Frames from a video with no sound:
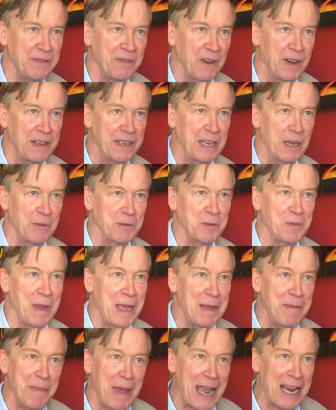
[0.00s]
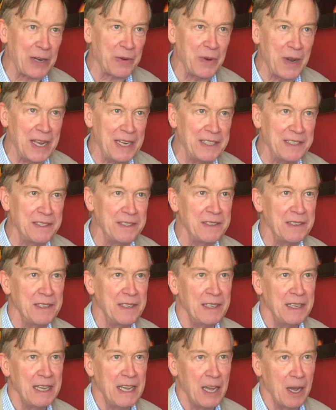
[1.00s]
Fund helps pay back rent,
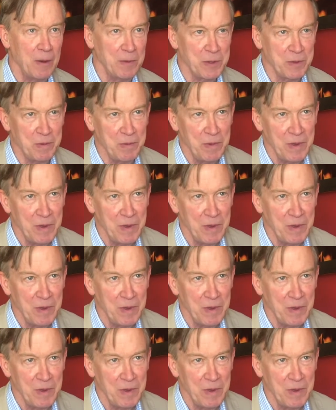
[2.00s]
helps